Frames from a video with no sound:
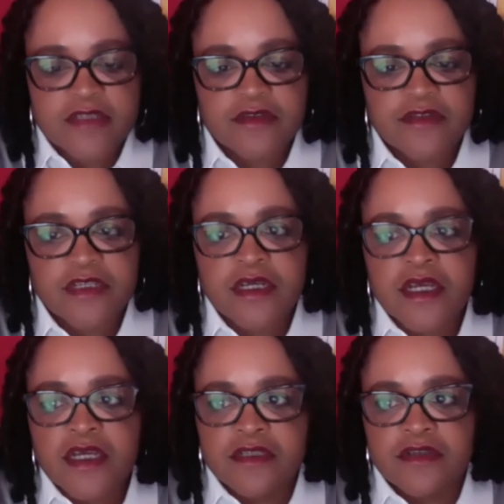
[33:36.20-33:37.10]
So
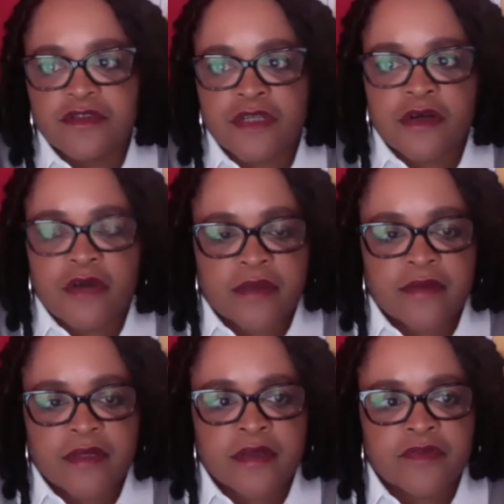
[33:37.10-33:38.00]

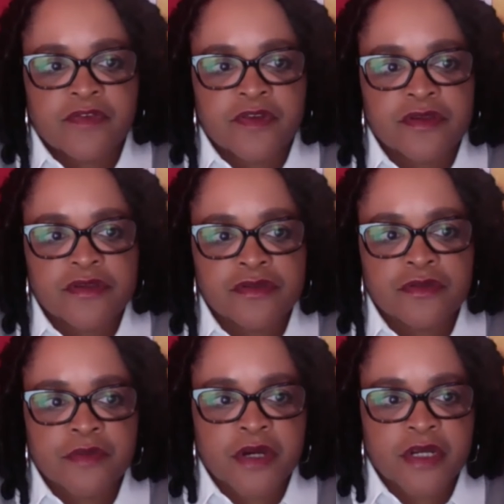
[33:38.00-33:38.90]
and for those
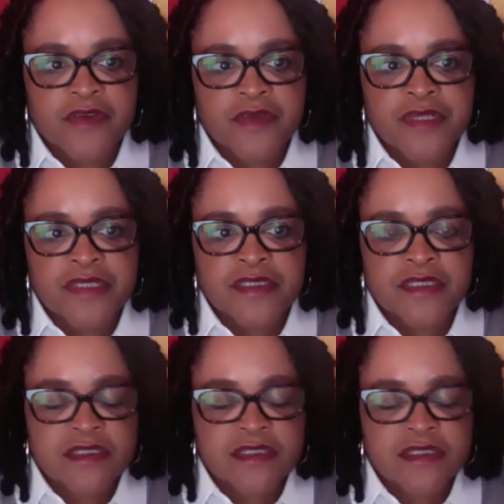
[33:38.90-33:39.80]
who are part of the
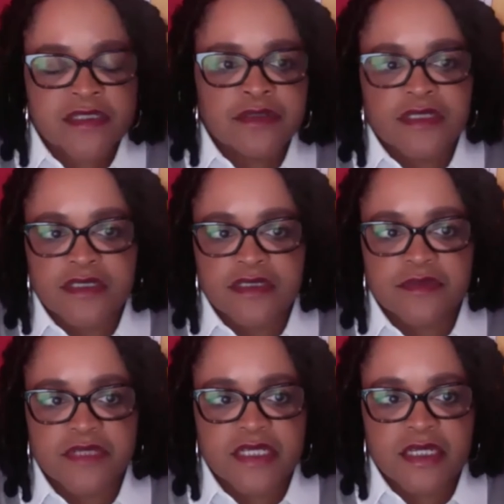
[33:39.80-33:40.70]
MSDC, you know that
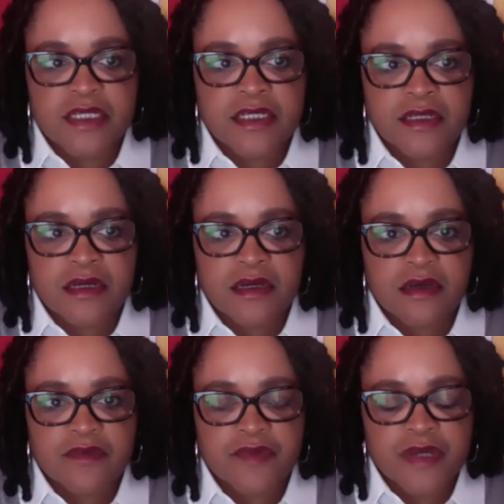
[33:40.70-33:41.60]
since the beginning
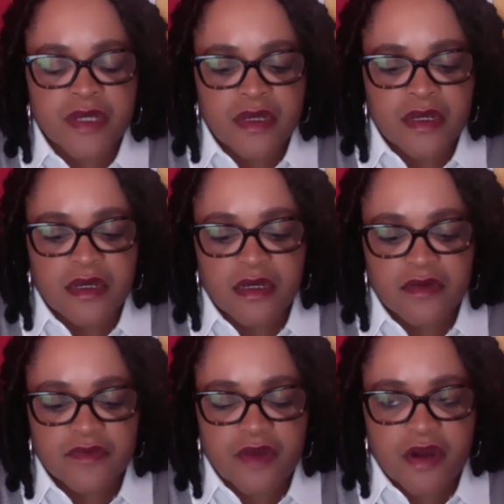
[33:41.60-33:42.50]
of
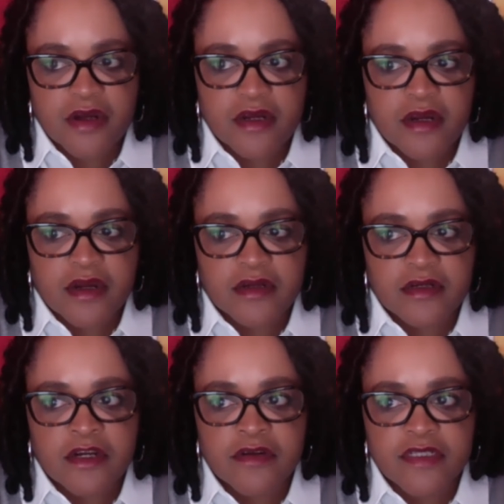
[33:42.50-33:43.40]

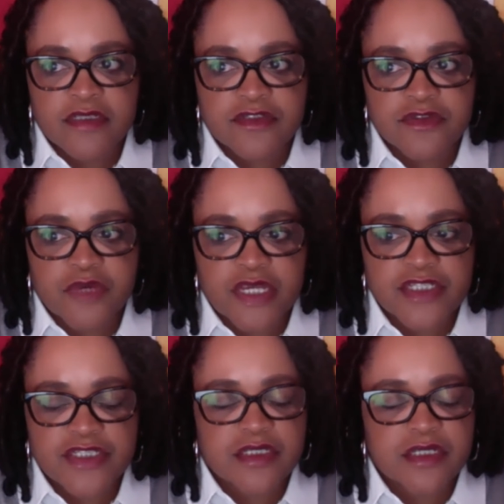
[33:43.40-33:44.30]
our current
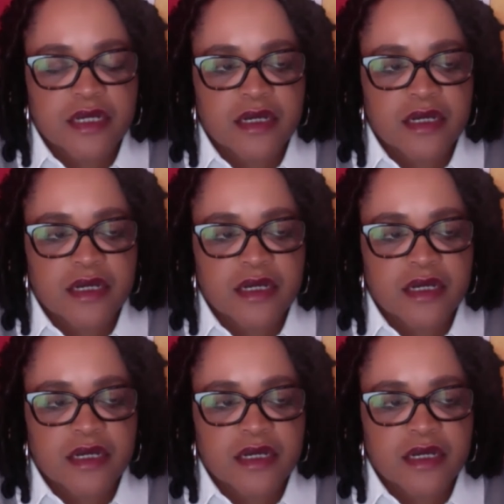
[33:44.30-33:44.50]
situation,